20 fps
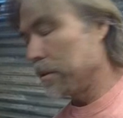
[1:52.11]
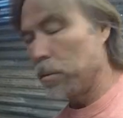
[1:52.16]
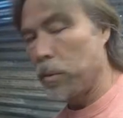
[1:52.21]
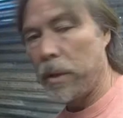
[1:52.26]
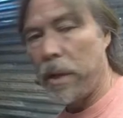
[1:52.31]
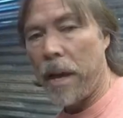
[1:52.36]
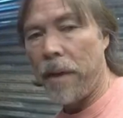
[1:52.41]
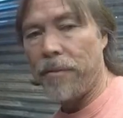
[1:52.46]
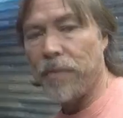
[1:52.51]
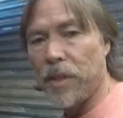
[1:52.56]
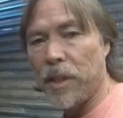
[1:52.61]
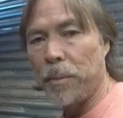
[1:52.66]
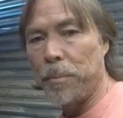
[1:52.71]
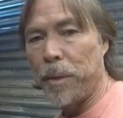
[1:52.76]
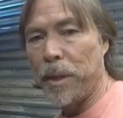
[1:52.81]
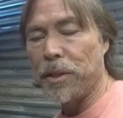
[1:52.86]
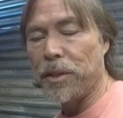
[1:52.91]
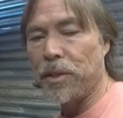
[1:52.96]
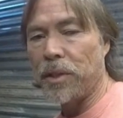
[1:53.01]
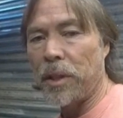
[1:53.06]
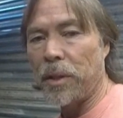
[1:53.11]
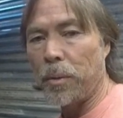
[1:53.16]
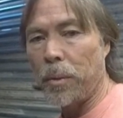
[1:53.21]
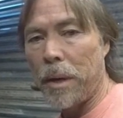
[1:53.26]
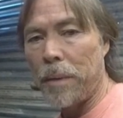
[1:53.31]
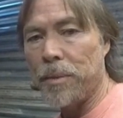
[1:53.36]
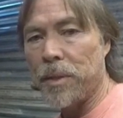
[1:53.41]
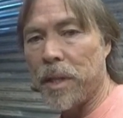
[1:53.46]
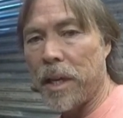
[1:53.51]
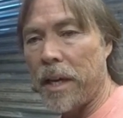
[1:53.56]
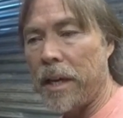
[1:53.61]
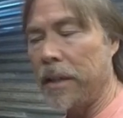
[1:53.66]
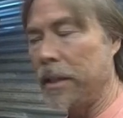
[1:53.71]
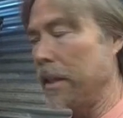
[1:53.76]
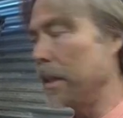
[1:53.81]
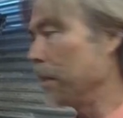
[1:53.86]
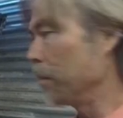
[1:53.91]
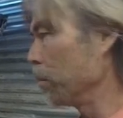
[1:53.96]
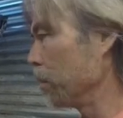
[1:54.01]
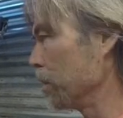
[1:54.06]
we have some pictures on the
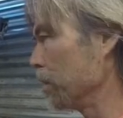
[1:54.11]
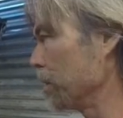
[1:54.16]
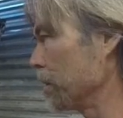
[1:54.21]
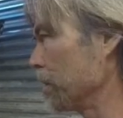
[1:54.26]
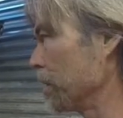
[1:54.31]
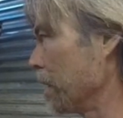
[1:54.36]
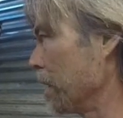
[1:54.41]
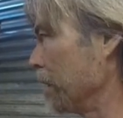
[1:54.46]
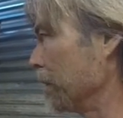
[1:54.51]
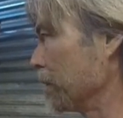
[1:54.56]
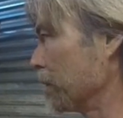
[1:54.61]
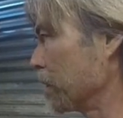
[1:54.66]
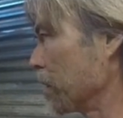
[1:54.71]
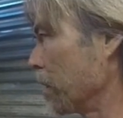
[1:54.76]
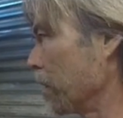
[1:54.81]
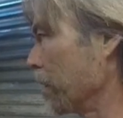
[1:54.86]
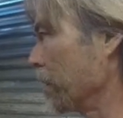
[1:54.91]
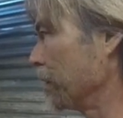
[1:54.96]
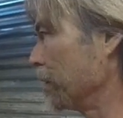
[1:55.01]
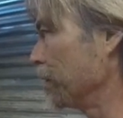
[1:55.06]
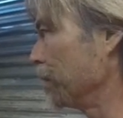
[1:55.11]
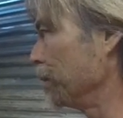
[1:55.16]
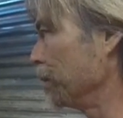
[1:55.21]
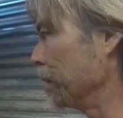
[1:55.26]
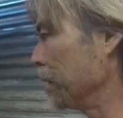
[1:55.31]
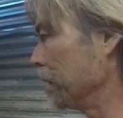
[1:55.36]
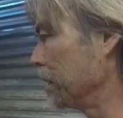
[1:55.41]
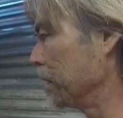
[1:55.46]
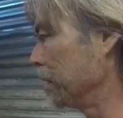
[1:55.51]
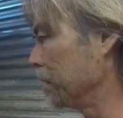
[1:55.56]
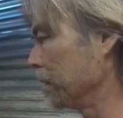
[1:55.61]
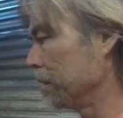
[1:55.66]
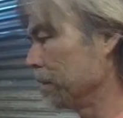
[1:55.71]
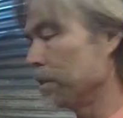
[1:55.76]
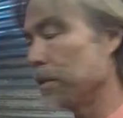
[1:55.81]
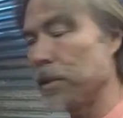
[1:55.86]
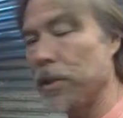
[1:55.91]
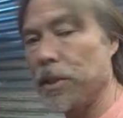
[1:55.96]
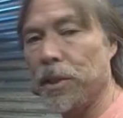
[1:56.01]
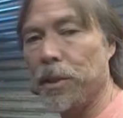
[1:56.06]
website, and we're just now starting to
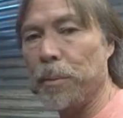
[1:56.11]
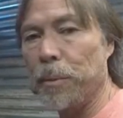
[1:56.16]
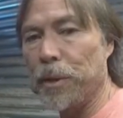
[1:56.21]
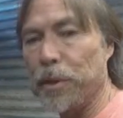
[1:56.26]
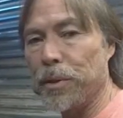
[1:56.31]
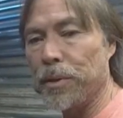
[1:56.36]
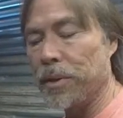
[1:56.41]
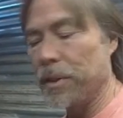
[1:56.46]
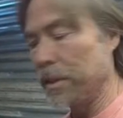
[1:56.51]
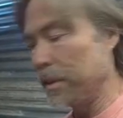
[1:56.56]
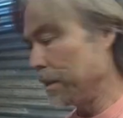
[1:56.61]
uh, to see some interest